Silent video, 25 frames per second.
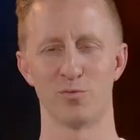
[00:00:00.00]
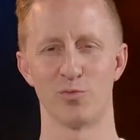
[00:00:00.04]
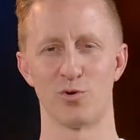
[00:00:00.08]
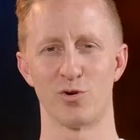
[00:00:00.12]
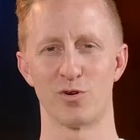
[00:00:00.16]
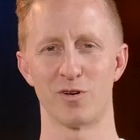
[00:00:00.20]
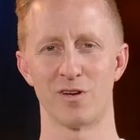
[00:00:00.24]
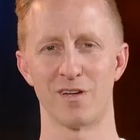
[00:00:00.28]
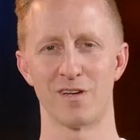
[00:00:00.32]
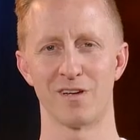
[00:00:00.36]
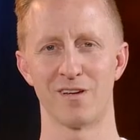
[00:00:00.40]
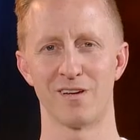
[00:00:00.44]

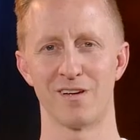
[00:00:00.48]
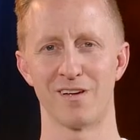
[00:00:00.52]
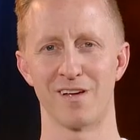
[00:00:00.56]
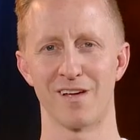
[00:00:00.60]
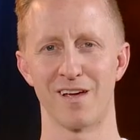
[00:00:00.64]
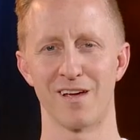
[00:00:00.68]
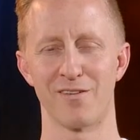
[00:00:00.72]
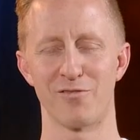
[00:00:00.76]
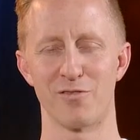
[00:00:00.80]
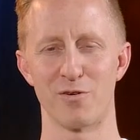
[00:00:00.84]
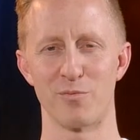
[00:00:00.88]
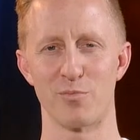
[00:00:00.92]
morning,
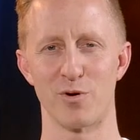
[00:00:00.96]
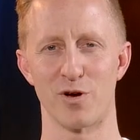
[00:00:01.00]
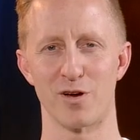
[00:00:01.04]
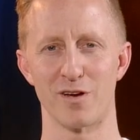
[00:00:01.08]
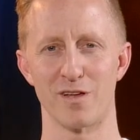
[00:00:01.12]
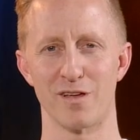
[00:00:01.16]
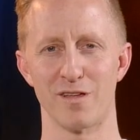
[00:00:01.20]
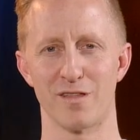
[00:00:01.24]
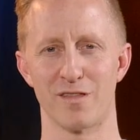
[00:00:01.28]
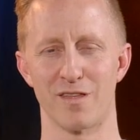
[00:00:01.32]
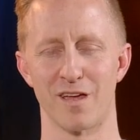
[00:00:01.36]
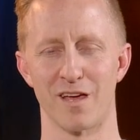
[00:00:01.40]

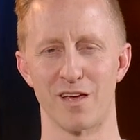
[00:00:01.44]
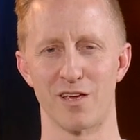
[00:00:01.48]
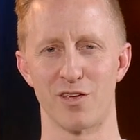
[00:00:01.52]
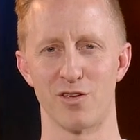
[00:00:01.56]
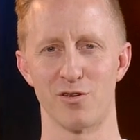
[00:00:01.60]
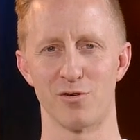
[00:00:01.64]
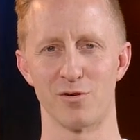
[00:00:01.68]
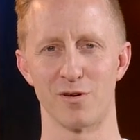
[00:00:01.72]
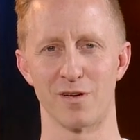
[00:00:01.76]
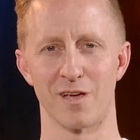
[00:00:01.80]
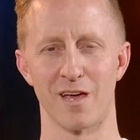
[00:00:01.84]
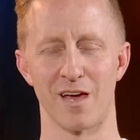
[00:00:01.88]
everybody. Thank
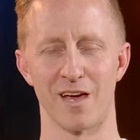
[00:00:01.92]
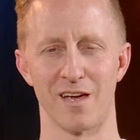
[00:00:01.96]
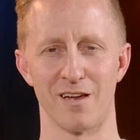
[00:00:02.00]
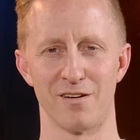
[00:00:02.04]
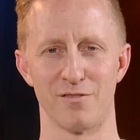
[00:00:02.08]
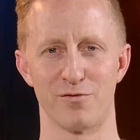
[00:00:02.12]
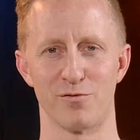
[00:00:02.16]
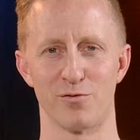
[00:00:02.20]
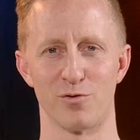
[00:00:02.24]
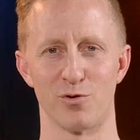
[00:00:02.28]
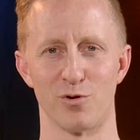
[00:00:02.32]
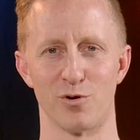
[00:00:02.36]
you
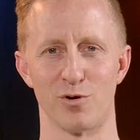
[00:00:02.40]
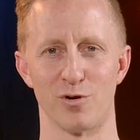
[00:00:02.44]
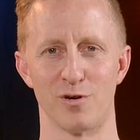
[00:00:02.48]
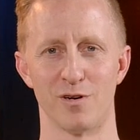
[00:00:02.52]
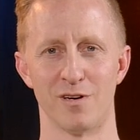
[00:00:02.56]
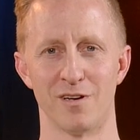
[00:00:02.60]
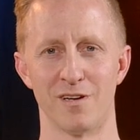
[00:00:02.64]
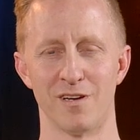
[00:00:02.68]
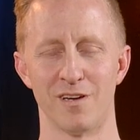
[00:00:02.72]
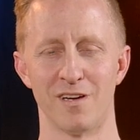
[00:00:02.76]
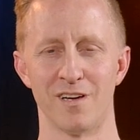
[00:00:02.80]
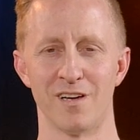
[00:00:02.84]
again for
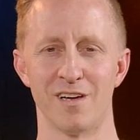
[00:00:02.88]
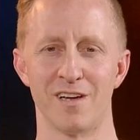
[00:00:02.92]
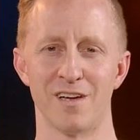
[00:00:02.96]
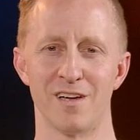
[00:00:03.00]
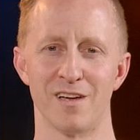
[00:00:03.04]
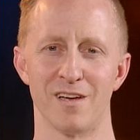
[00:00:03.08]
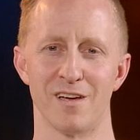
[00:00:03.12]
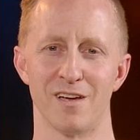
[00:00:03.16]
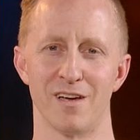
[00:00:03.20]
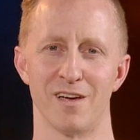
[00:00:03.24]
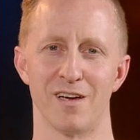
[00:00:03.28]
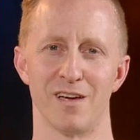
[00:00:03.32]

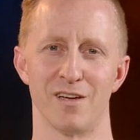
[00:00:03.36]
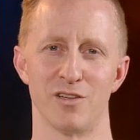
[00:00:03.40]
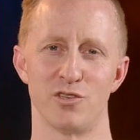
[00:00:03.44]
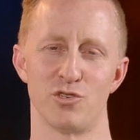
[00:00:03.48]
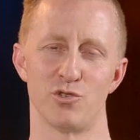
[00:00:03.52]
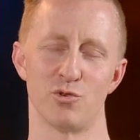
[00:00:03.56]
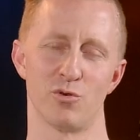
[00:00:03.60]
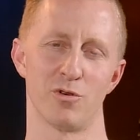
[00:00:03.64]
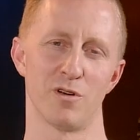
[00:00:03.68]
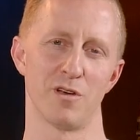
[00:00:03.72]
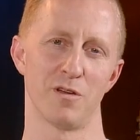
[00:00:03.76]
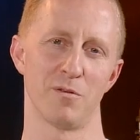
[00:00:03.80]

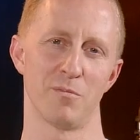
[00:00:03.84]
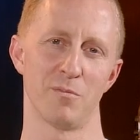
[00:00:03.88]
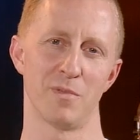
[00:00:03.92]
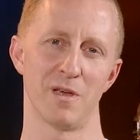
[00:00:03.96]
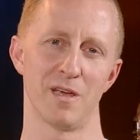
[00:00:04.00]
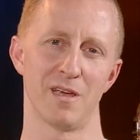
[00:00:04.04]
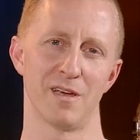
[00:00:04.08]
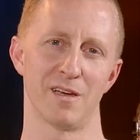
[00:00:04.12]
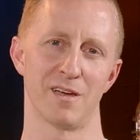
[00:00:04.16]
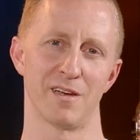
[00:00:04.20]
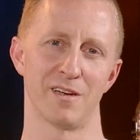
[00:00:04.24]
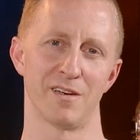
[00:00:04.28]
joining
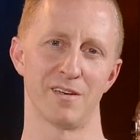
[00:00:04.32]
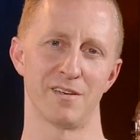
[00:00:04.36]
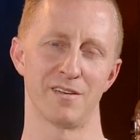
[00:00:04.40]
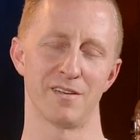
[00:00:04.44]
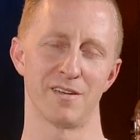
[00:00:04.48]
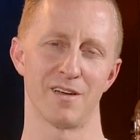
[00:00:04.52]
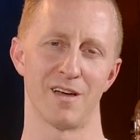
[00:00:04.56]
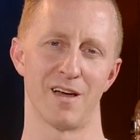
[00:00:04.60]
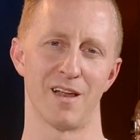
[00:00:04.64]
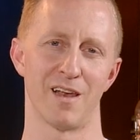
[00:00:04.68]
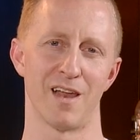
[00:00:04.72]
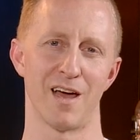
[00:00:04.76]
me. And
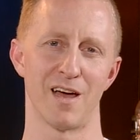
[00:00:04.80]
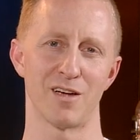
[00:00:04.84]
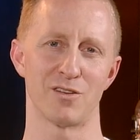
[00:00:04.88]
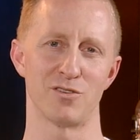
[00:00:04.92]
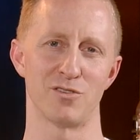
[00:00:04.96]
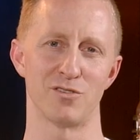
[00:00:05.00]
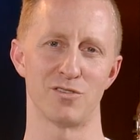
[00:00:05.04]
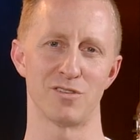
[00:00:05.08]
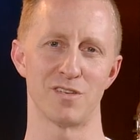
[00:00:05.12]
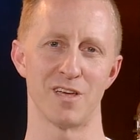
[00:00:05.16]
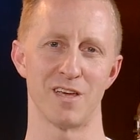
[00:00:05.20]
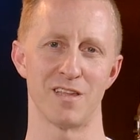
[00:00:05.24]
I like
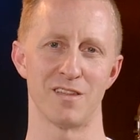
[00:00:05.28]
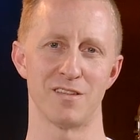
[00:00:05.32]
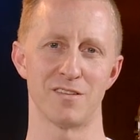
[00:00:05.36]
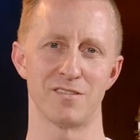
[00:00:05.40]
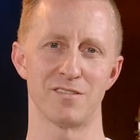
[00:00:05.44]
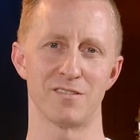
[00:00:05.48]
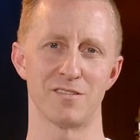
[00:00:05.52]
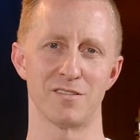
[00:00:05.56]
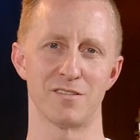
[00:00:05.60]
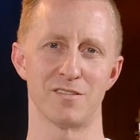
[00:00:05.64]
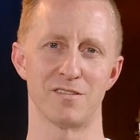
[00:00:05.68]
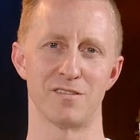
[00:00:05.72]
to say
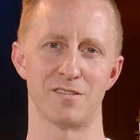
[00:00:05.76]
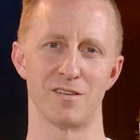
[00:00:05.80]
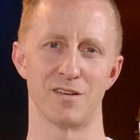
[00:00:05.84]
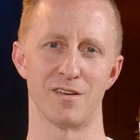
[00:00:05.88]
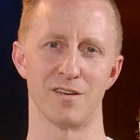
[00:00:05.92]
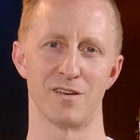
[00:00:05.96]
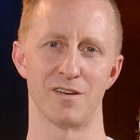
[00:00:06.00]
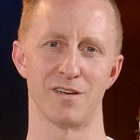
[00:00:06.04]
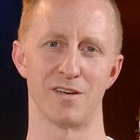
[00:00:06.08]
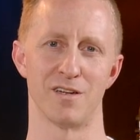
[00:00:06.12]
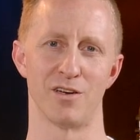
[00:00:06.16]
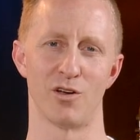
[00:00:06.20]
this is
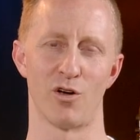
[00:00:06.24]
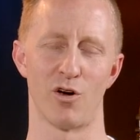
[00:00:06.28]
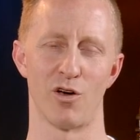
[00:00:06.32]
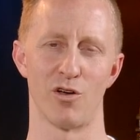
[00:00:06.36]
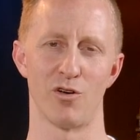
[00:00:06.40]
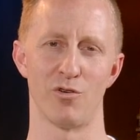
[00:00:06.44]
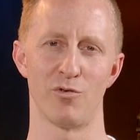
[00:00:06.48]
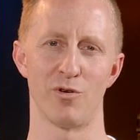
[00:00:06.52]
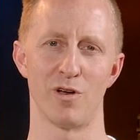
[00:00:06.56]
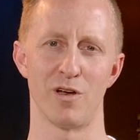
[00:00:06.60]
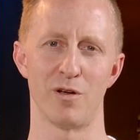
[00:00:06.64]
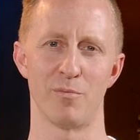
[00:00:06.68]
an
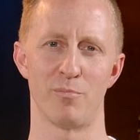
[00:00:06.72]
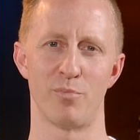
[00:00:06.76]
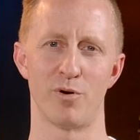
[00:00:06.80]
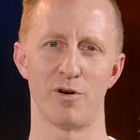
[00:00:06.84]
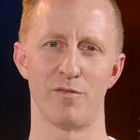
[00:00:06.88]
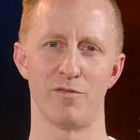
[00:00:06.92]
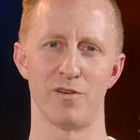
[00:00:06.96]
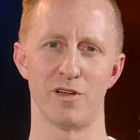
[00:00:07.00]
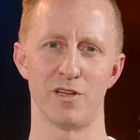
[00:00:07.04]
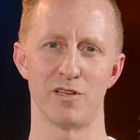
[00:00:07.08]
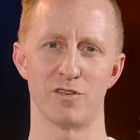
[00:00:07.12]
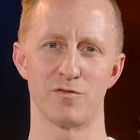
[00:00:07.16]
honor and a
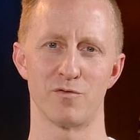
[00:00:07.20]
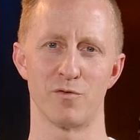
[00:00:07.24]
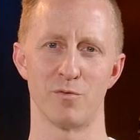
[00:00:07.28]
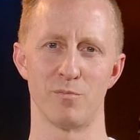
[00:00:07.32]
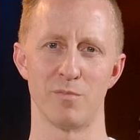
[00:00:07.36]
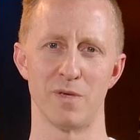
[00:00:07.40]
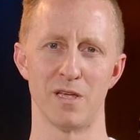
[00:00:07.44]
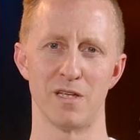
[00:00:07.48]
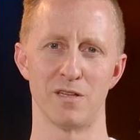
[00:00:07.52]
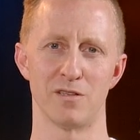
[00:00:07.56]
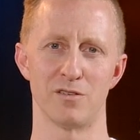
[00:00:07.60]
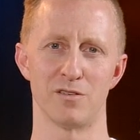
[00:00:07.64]
privilege for
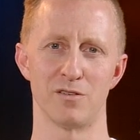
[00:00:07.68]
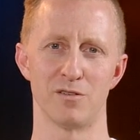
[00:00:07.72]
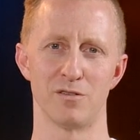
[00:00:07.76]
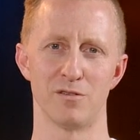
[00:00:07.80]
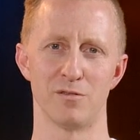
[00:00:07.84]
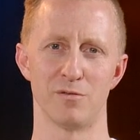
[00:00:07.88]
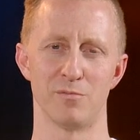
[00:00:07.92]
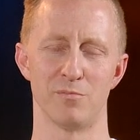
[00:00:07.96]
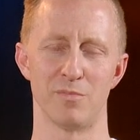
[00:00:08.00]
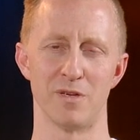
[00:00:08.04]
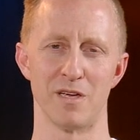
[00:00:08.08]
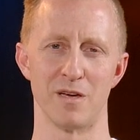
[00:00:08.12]
me
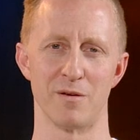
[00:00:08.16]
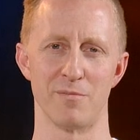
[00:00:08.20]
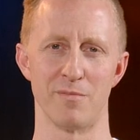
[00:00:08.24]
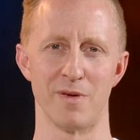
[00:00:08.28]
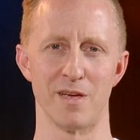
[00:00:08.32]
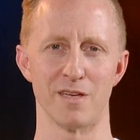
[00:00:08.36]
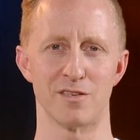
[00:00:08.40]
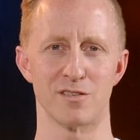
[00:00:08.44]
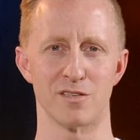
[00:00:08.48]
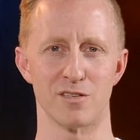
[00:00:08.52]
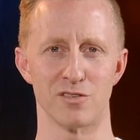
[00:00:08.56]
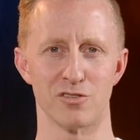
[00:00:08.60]
to be a
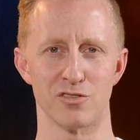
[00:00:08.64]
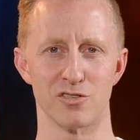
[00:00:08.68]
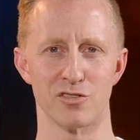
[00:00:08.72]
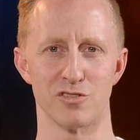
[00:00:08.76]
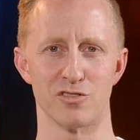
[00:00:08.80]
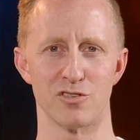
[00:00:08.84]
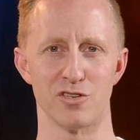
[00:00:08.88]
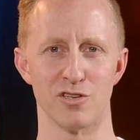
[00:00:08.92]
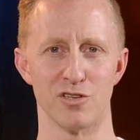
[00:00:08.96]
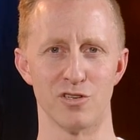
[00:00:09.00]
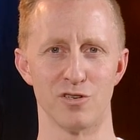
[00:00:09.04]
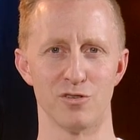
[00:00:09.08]
messenger
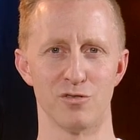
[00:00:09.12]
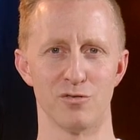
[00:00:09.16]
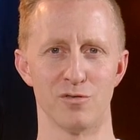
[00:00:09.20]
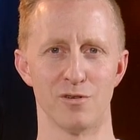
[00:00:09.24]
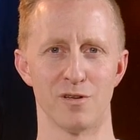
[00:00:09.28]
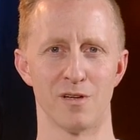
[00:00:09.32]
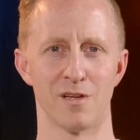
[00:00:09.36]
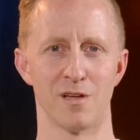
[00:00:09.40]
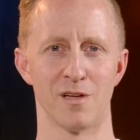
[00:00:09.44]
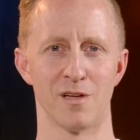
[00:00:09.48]
to you,